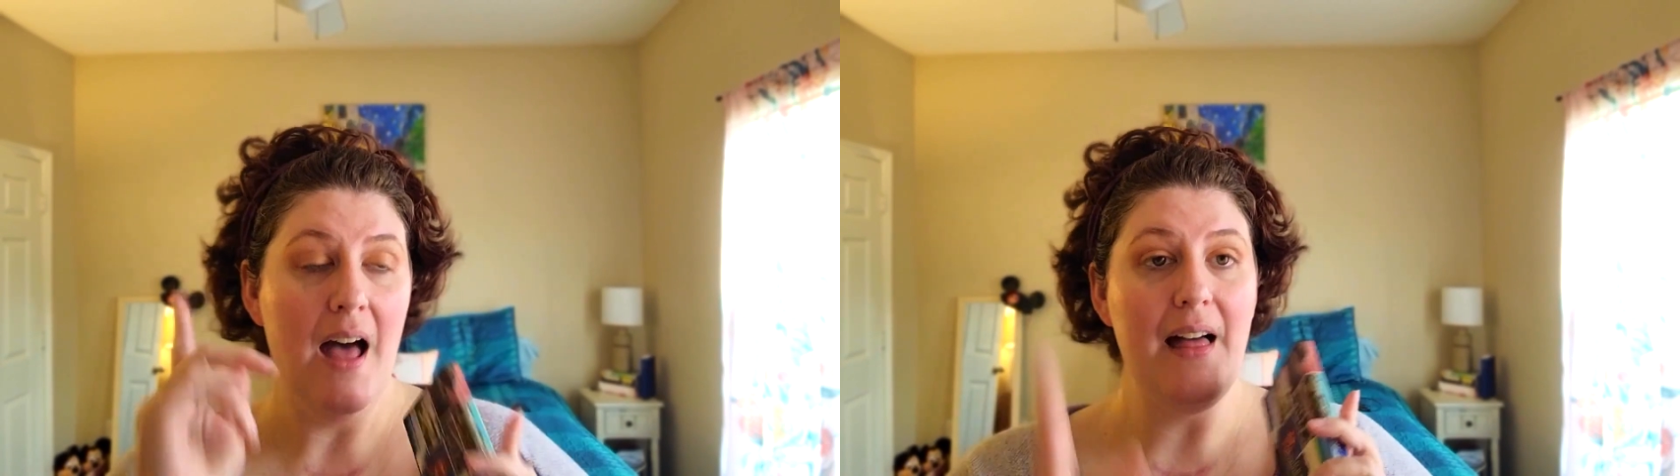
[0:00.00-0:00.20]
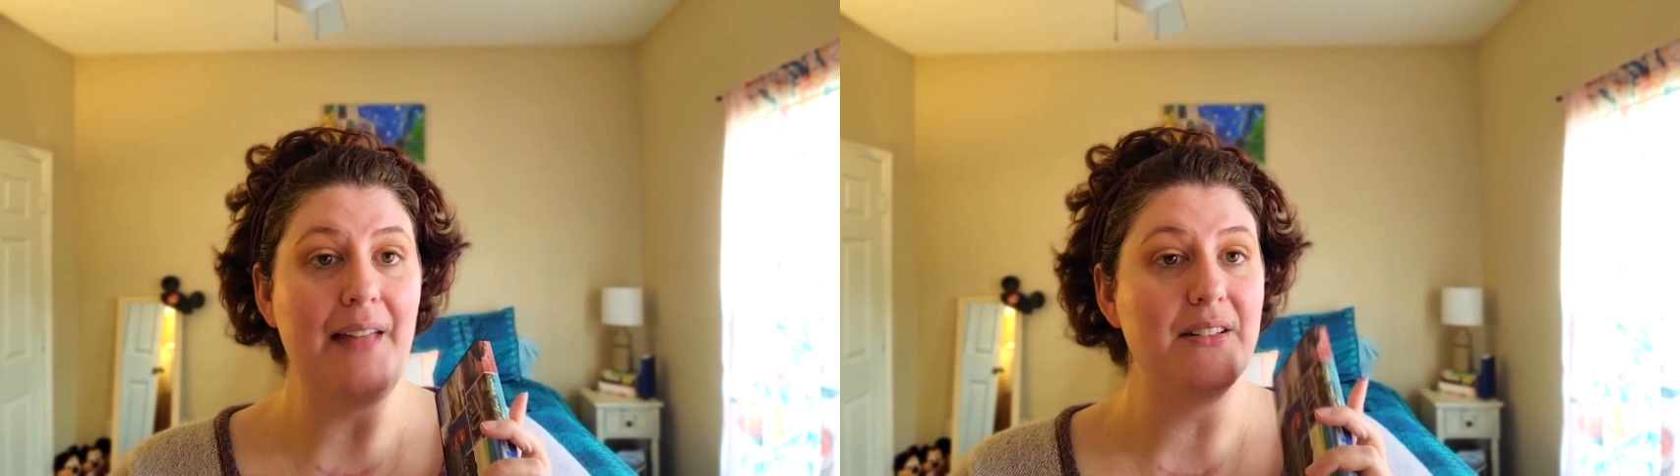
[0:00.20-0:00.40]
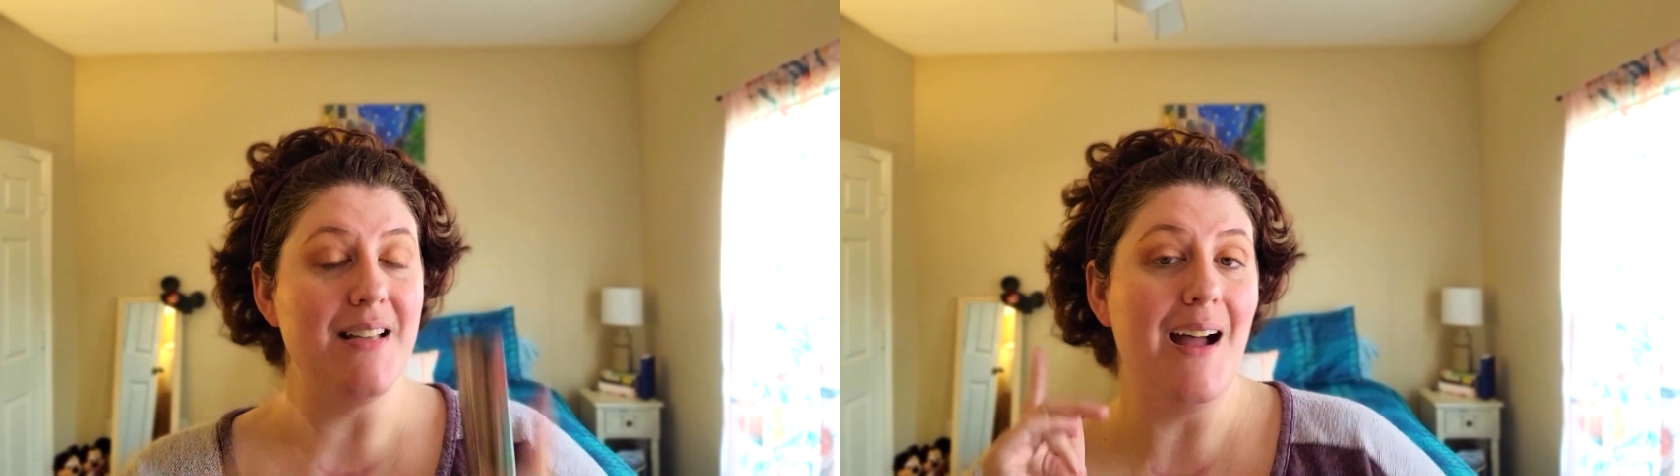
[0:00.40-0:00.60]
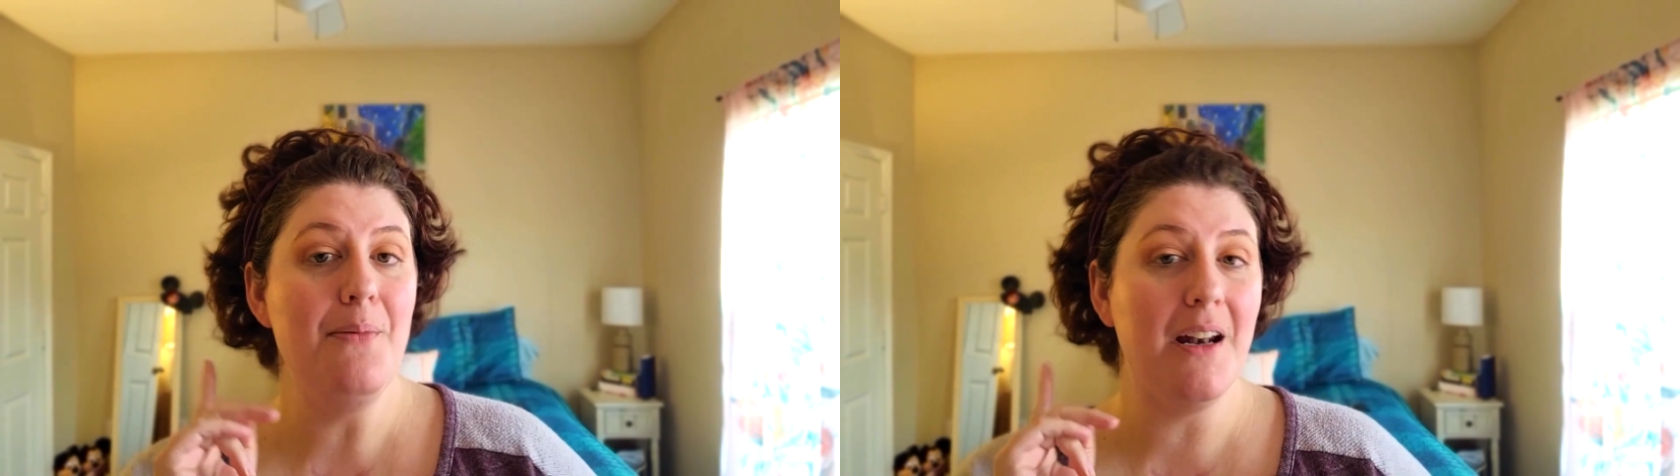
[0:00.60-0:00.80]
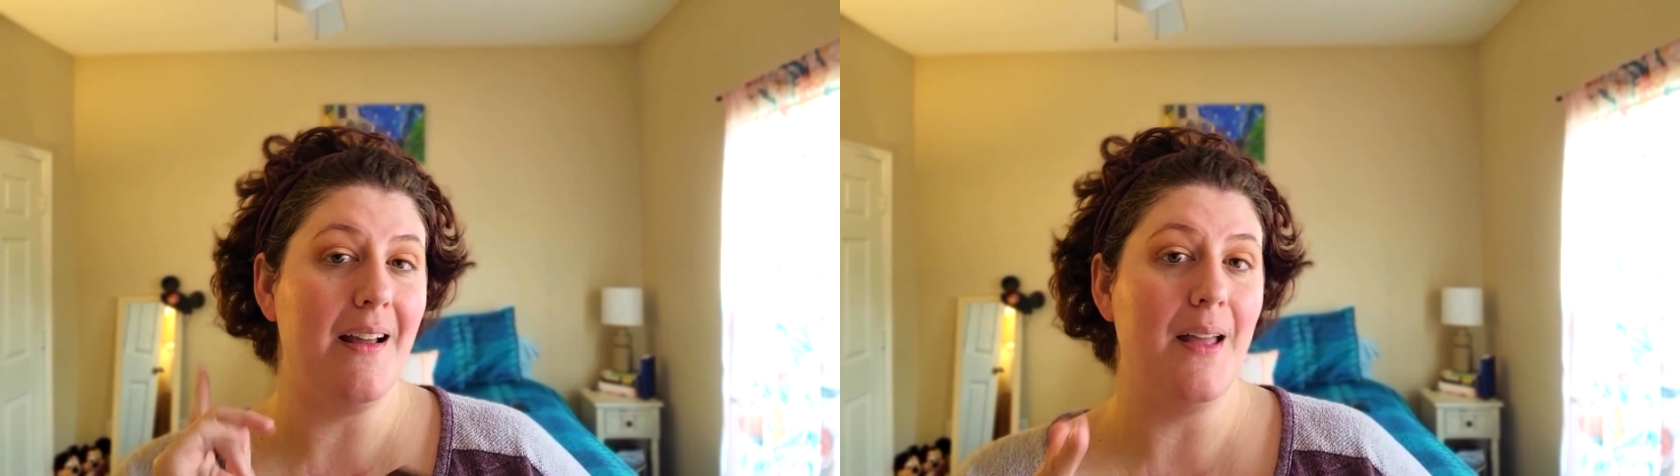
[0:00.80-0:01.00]
At the time
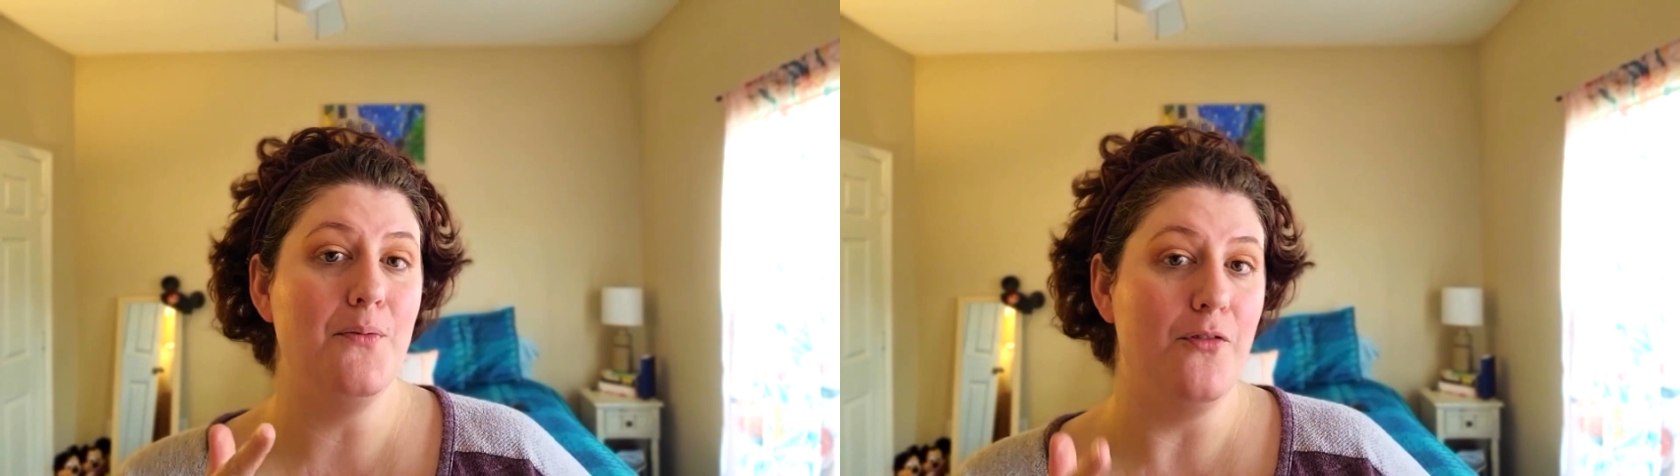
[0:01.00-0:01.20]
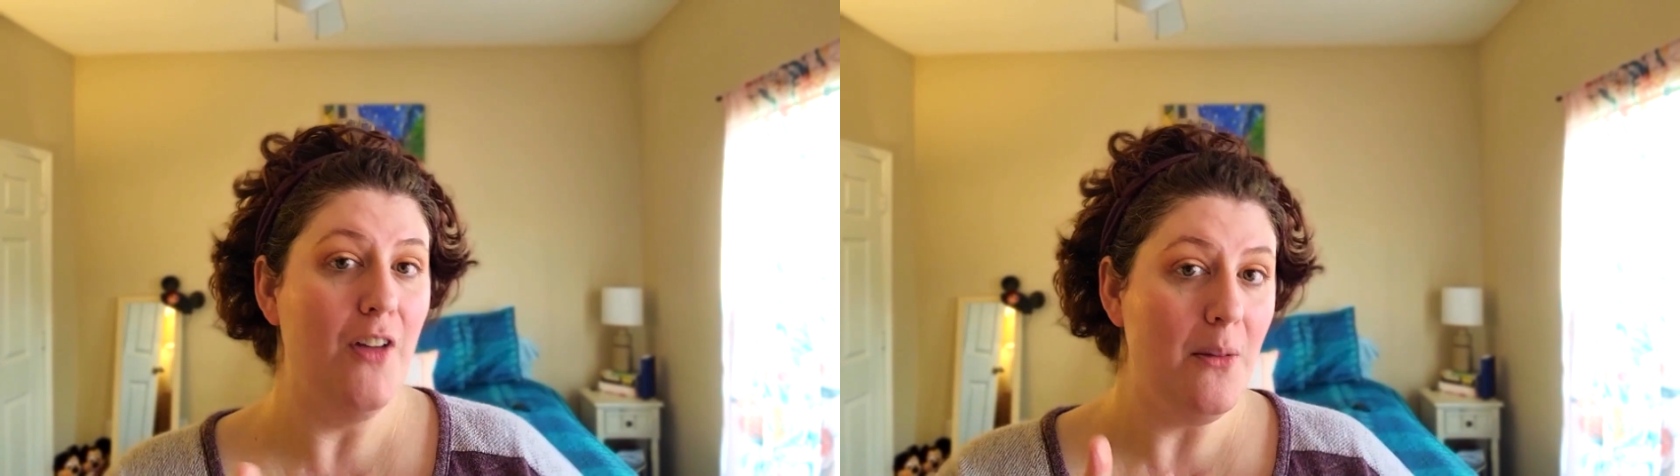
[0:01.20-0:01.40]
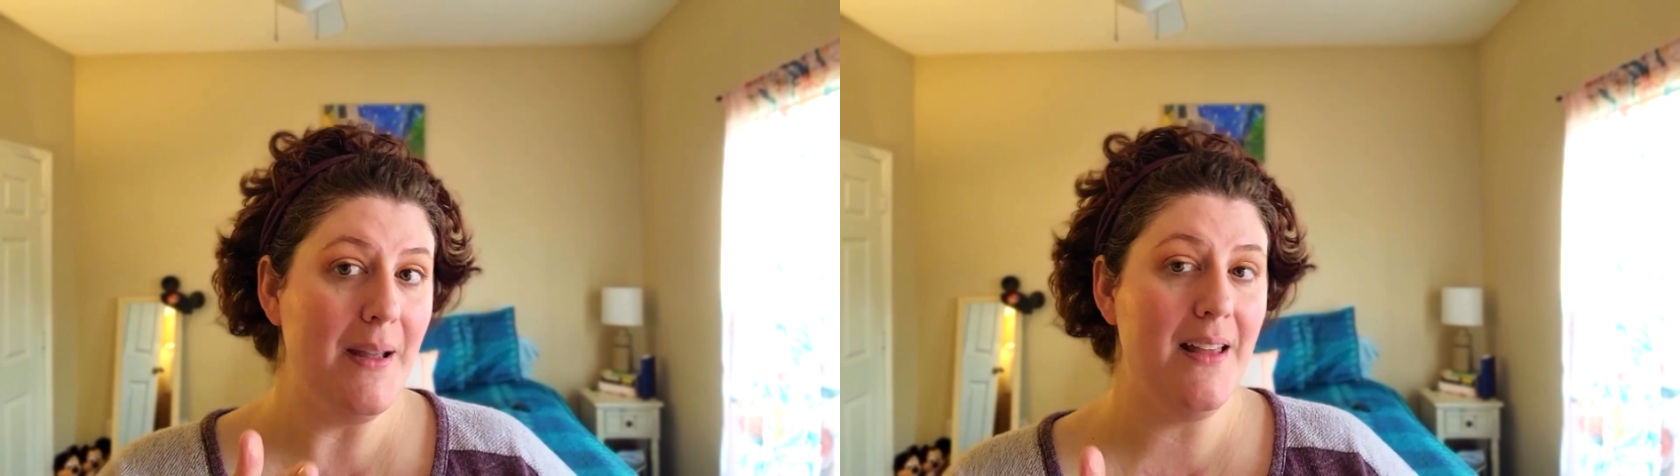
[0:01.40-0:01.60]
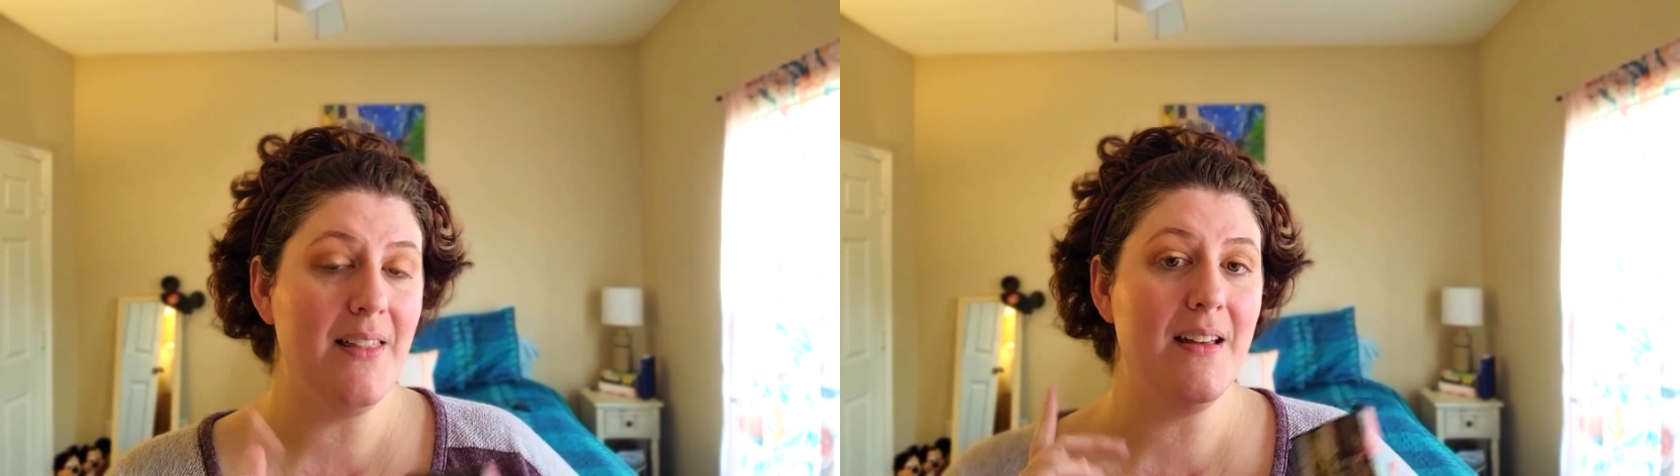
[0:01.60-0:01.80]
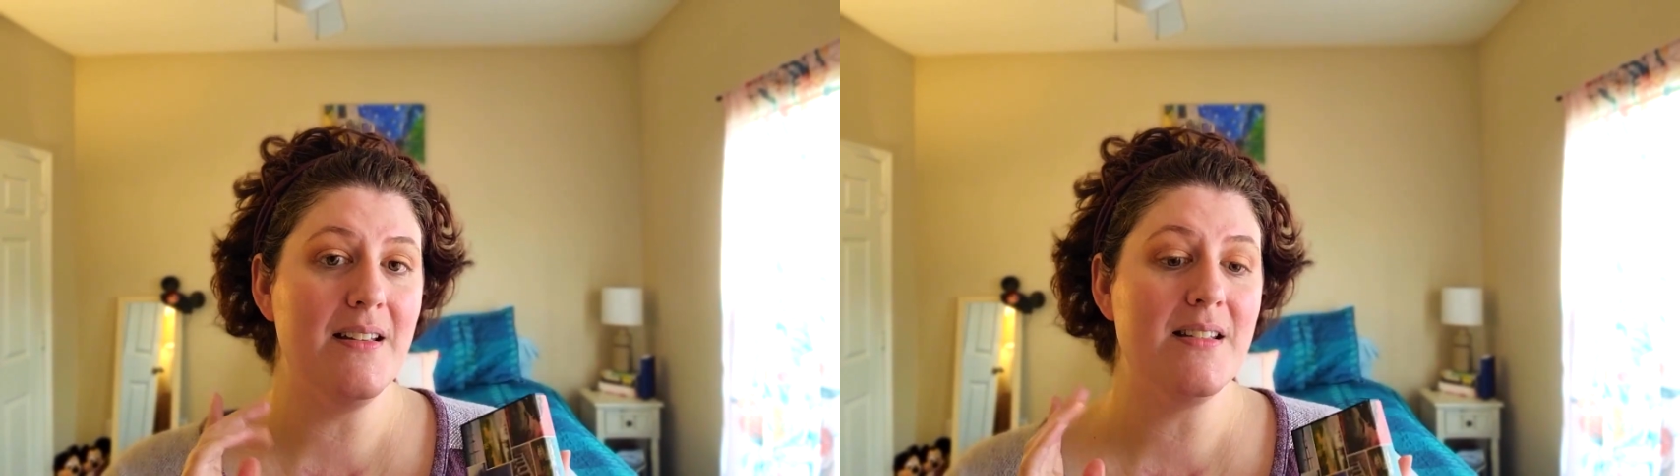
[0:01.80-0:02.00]
that I am filming
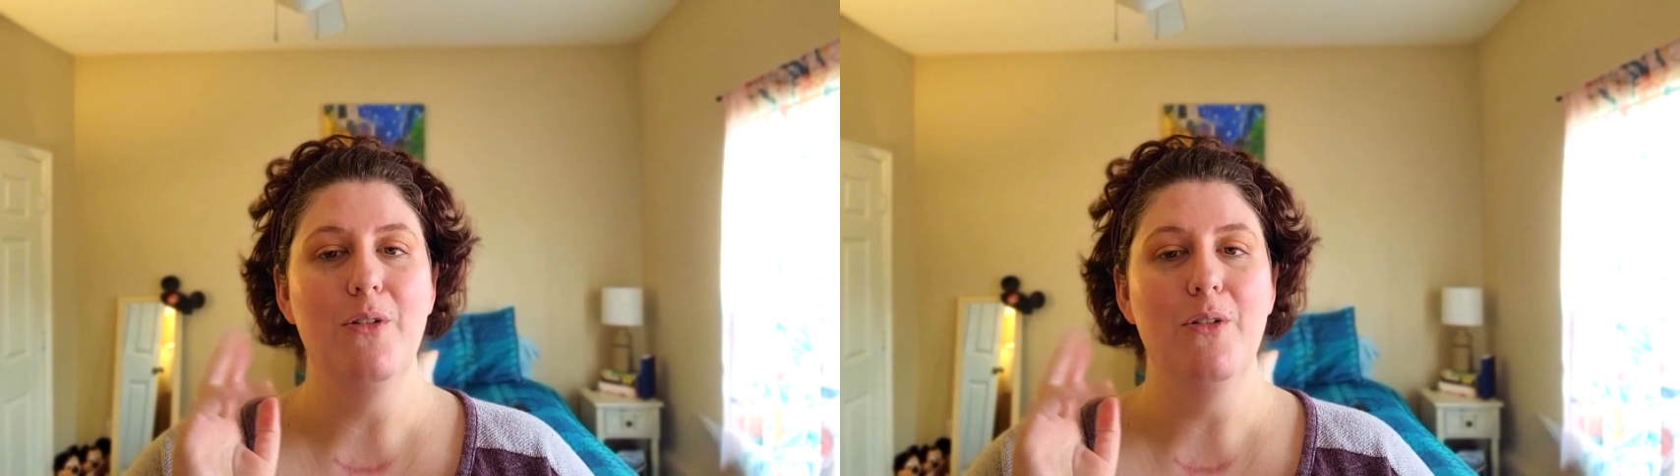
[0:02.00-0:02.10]
this,